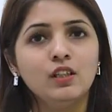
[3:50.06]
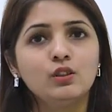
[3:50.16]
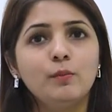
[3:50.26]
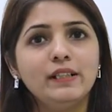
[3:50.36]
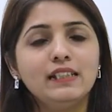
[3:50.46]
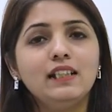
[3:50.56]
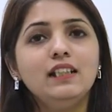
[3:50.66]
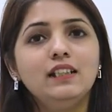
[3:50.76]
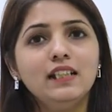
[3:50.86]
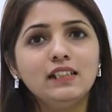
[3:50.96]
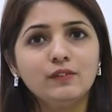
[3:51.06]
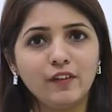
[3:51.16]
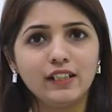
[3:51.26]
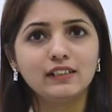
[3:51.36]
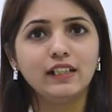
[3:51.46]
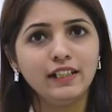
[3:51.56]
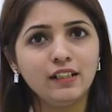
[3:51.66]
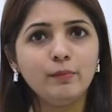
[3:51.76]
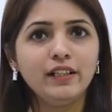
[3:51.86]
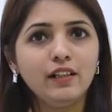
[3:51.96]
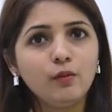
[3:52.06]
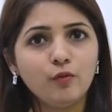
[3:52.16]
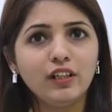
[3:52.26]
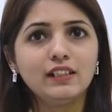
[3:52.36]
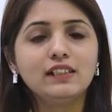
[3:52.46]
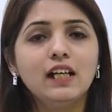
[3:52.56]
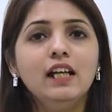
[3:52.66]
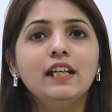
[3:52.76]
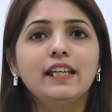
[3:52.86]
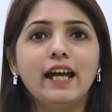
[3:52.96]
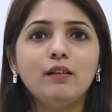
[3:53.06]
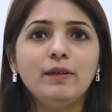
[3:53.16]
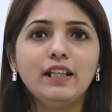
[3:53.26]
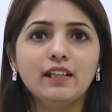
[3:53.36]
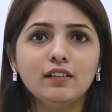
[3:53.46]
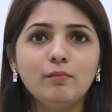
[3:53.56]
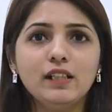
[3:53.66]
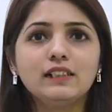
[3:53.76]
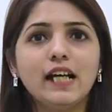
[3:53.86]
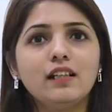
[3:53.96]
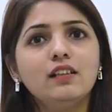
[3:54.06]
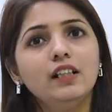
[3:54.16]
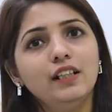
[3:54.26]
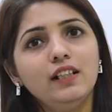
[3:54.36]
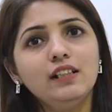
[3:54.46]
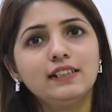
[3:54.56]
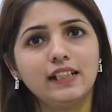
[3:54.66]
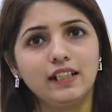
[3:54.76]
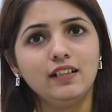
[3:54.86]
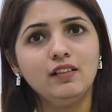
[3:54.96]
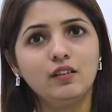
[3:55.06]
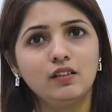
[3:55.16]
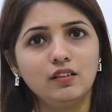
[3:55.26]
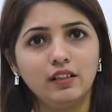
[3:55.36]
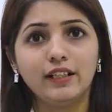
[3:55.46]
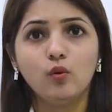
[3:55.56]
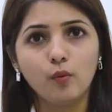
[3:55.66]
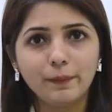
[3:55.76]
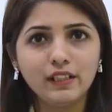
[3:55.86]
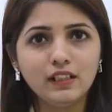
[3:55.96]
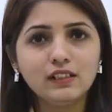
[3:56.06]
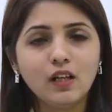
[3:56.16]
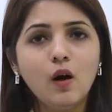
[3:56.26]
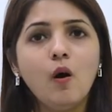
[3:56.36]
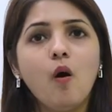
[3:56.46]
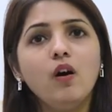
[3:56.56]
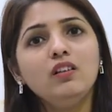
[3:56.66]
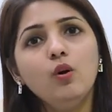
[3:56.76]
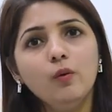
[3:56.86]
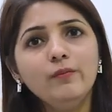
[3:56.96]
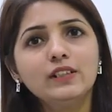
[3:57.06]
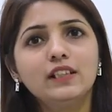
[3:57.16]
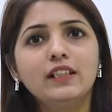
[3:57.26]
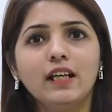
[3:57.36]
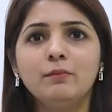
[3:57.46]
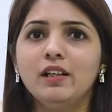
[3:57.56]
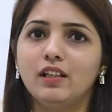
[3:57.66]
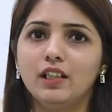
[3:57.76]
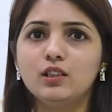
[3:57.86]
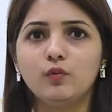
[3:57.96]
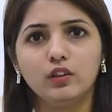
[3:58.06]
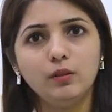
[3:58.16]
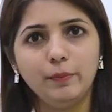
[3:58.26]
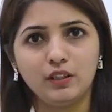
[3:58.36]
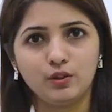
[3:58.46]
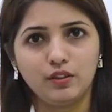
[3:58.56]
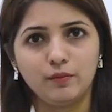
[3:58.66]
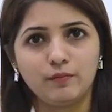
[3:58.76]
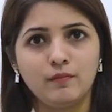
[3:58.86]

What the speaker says: So basically this phase, the intermediate phase, can be taken place at a clinical setting like OPDs, or a home visit can be arranged for the patient.